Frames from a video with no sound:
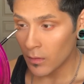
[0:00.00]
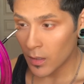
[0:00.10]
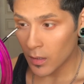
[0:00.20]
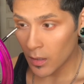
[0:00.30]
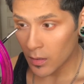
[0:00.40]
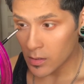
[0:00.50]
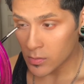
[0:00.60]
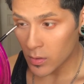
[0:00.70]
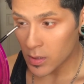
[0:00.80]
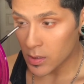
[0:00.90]
Yeah, I think this
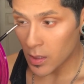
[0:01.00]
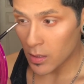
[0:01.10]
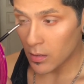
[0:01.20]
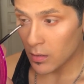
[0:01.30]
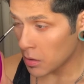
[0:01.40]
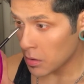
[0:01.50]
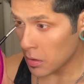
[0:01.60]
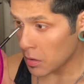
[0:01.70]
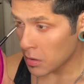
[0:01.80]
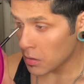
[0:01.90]
one is good.
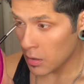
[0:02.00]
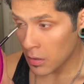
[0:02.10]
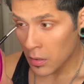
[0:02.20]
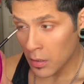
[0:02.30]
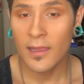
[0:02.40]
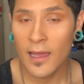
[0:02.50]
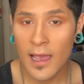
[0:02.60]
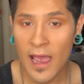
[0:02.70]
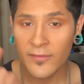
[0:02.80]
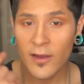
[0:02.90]

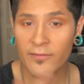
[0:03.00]
After